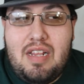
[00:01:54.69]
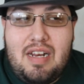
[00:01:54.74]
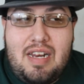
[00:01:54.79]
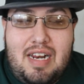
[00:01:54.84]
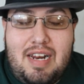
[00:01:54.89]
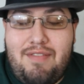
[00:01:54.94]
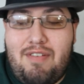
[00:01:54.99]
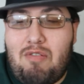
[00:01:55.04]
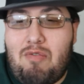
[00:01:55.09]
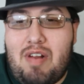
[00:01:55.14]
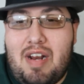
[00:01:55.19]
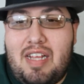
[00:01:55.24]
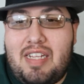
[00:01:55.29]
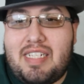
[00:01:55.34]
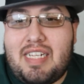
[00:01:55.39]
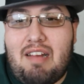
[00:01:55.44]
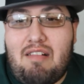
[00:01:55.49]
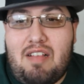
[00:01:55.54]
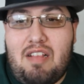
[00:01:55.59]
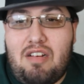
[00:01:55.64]
Let everyone
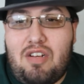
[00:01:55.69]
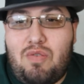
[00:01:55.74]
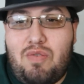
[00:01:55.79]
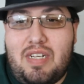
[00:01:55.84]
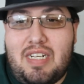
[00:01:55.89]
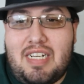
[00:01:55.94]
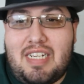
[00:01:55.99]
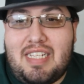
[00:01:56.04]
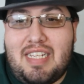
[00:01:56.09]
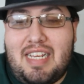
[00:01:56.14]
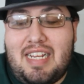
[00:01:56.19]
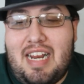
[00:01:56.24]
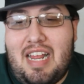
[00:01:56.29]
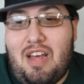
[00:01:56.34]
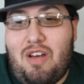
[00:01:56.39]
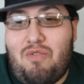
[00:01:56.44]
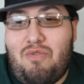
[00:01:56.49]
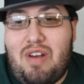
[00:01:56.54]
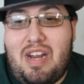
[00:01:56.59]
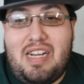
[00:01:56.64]
else carry their twig, saying
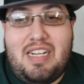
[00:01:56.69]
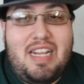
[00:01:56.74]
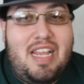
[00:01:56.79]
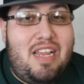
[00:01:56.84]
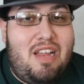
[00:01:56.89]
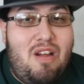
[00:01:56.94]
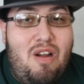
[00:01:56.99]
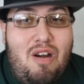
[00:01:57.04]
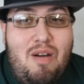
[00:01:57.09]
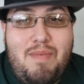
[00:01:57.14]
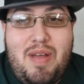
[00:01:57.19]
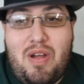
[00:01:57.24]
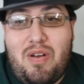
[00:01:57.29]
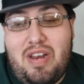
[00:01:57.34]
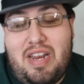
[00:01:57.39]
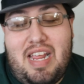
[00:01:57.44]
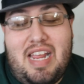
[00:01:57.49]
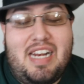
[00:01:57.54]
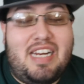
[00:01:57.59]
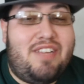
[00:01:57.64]
how right they are
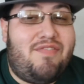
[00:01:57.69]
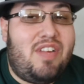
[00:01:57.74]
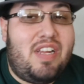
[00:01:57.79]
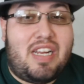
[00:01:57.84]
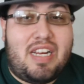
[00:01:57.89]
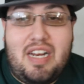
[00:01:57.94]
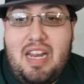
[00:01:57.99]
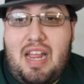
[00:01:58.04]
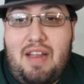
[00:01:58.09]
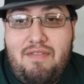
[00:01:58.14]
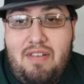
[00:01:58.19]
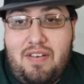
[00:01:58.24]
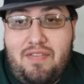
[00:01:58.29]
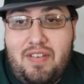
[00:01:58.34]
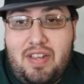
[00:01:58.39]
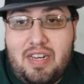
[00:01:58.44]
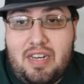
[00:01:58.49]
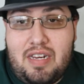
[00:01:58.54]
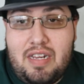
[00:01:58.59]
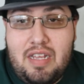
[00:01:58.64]
about anything and
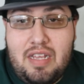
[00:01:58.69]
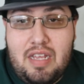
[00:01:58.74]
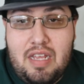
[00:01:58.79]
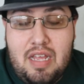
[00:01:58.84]
everything.